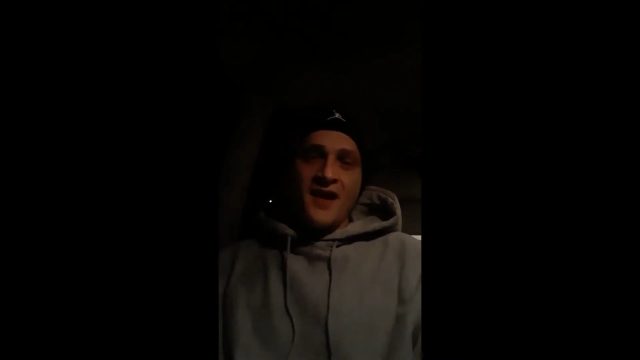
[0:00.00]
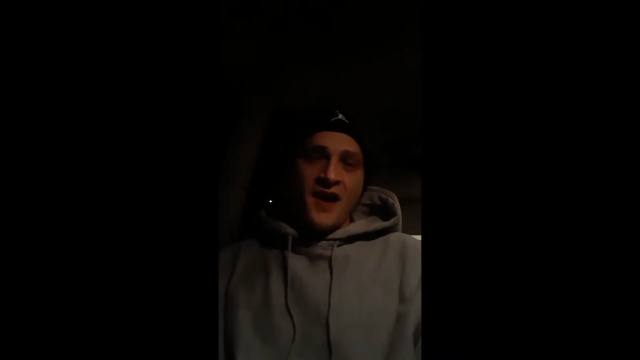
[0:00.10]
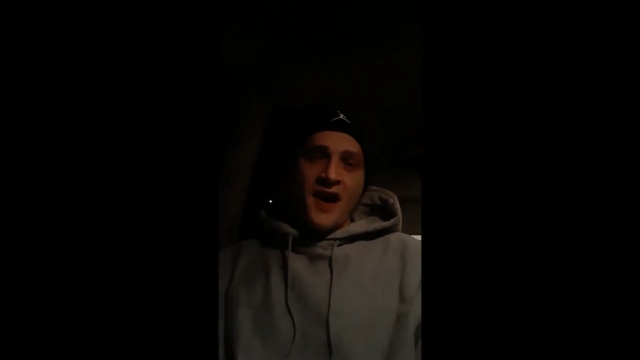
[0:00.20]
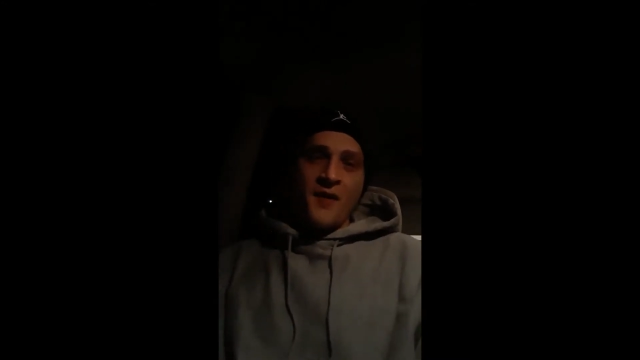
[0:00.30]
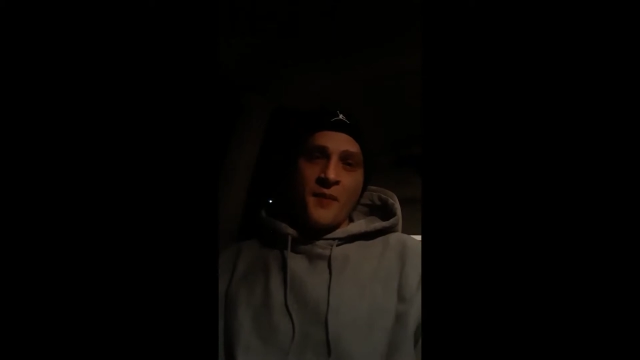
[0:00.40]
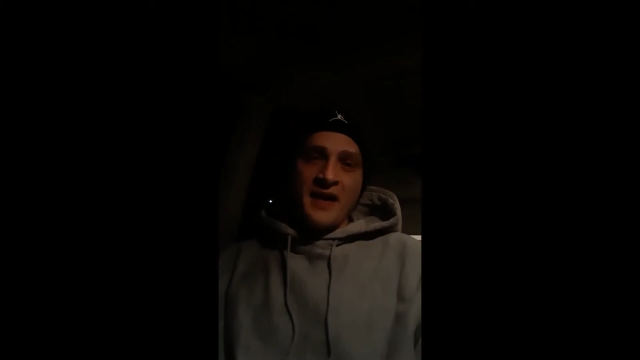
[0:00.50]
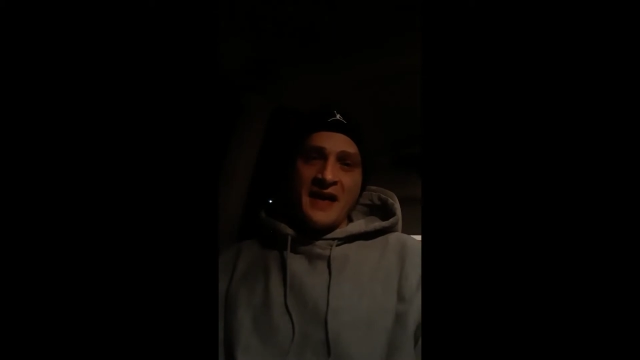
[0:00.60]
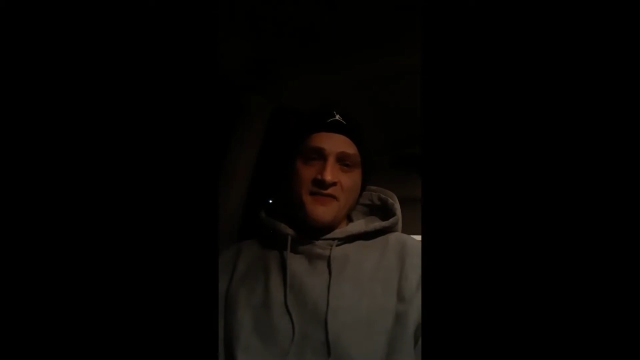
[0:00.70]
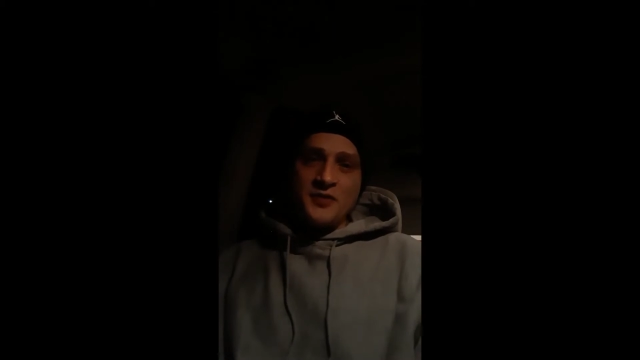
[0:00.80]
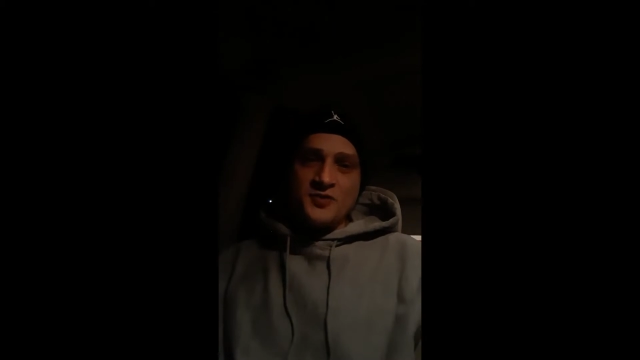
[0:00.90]
My
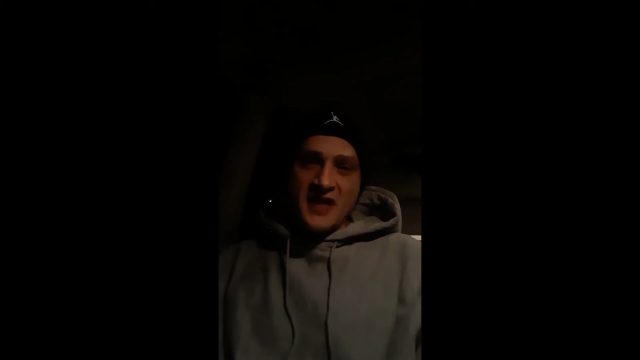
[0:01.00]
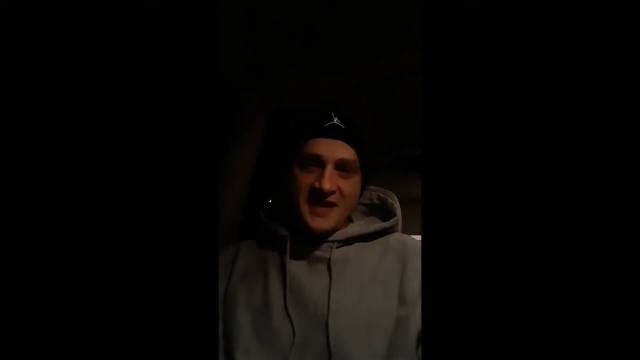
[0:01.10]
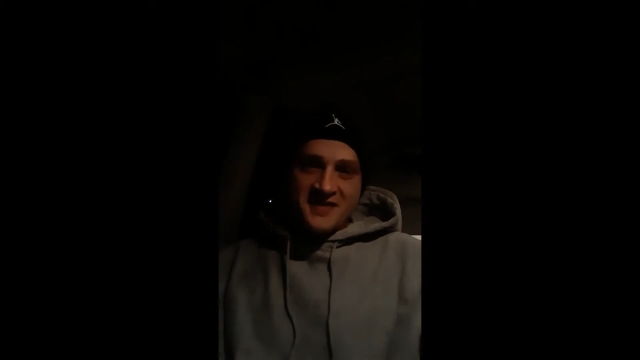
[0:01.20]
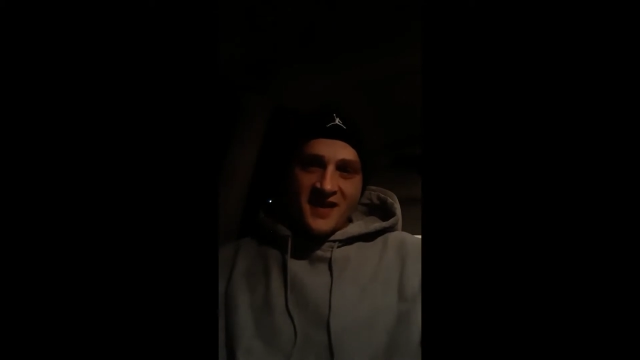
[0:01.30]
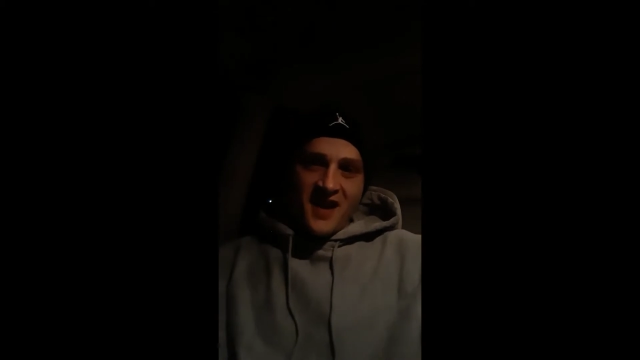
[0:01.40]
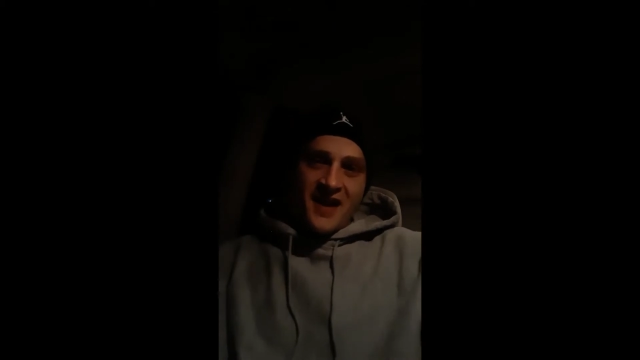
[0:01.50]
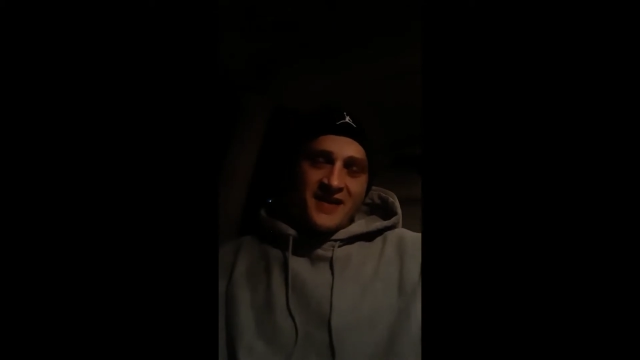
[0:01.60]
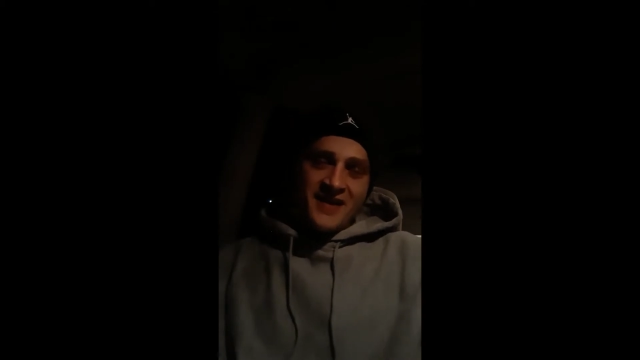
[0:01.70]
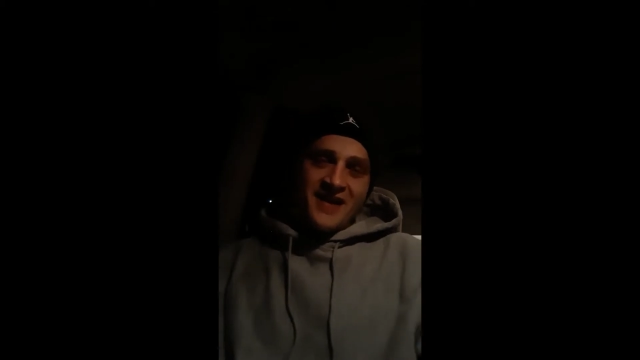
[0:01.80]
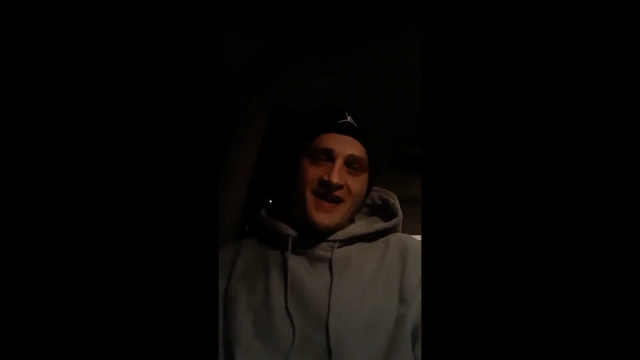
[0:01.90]
nephew Chase Klein
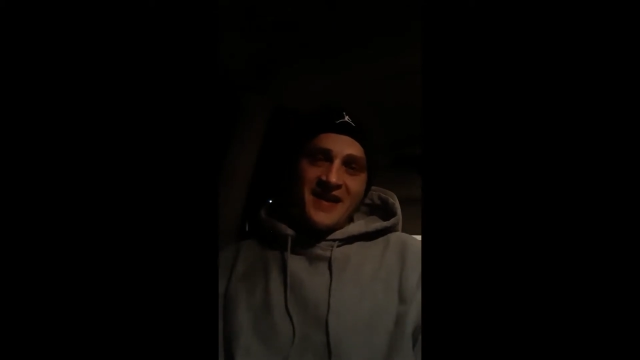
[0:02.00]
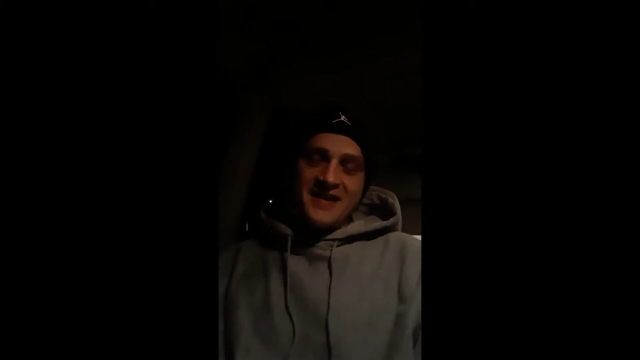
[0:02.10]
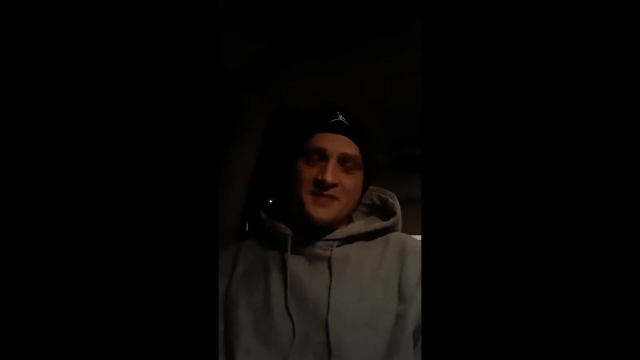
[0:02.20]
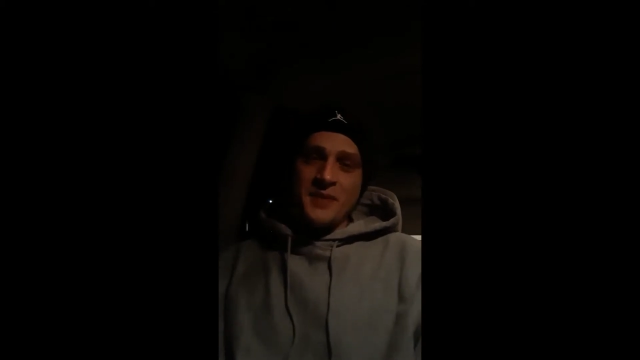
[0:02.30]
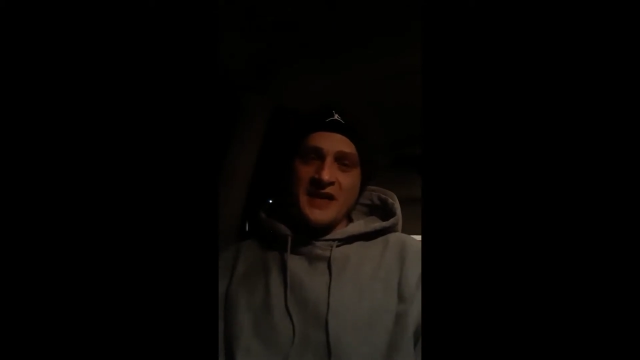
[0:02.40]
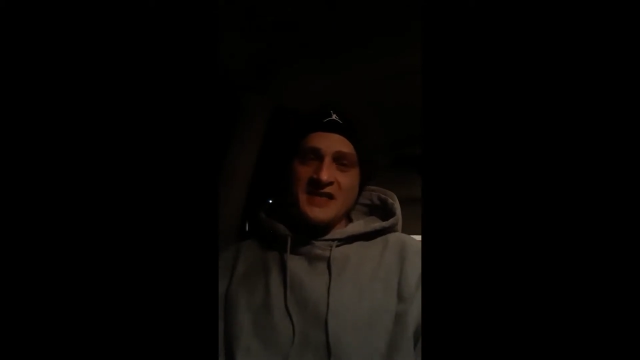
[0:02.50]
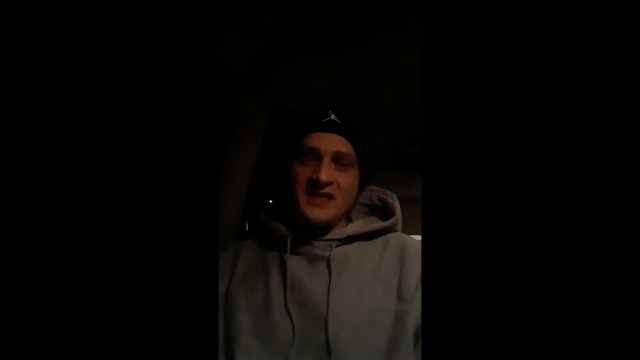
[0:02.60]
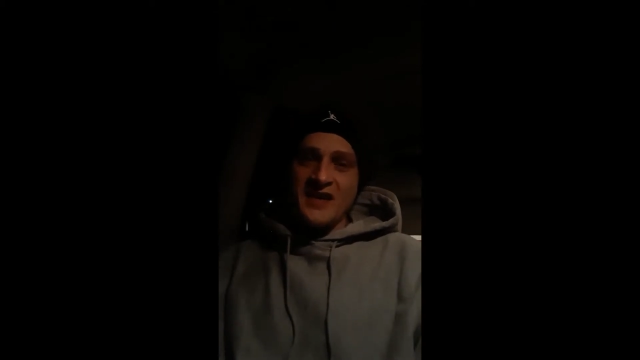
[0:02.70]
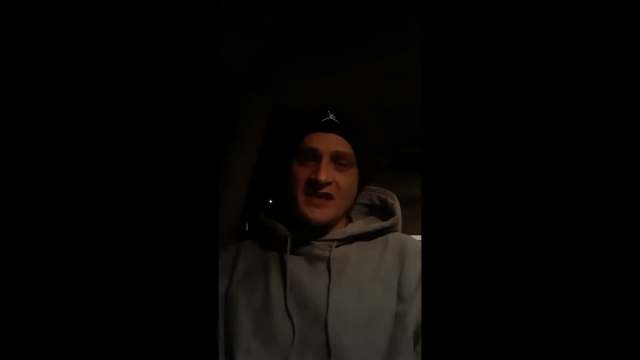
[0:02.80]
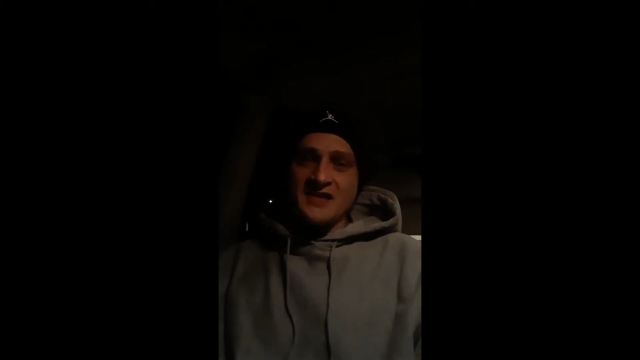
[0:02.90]
and his buddy
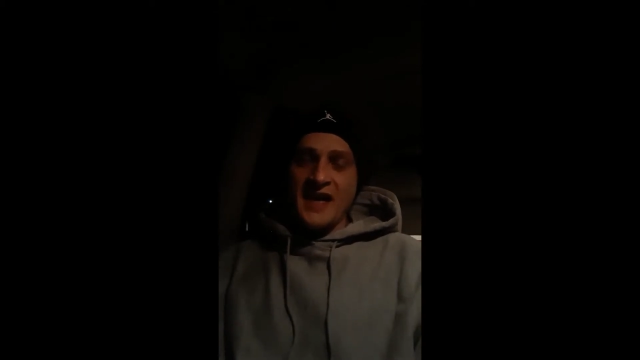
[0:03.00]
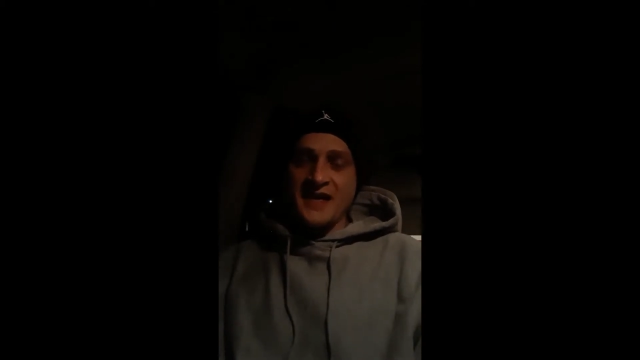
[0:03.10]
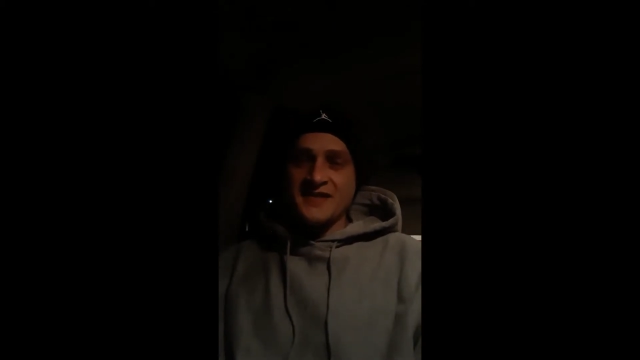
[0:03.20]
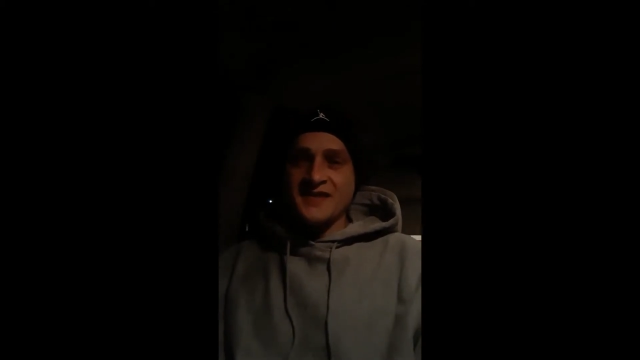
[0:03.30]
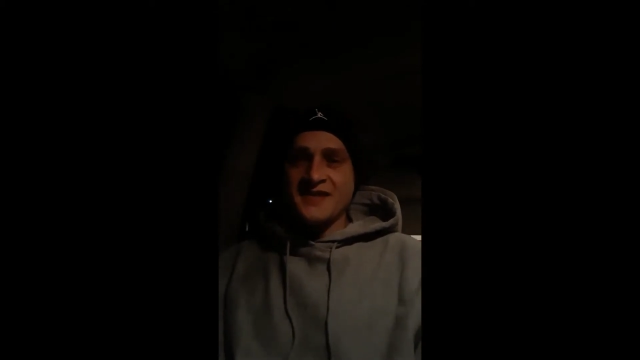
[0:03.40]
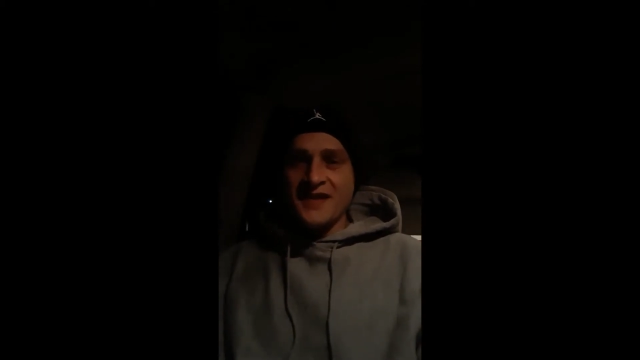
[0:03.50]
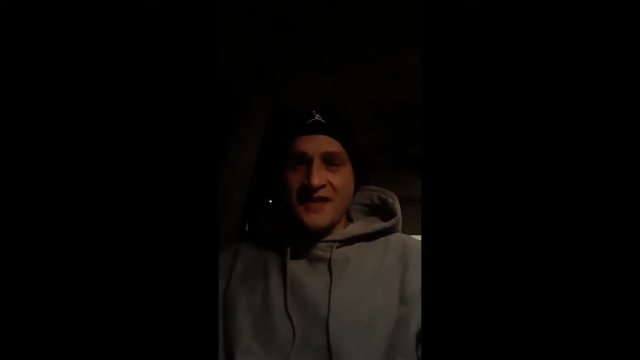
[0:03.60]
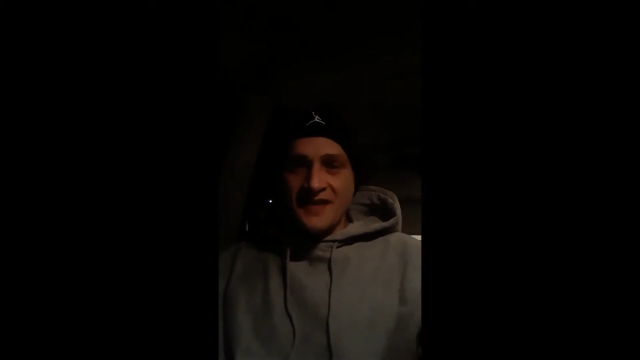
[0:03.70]
Jerry Jackson,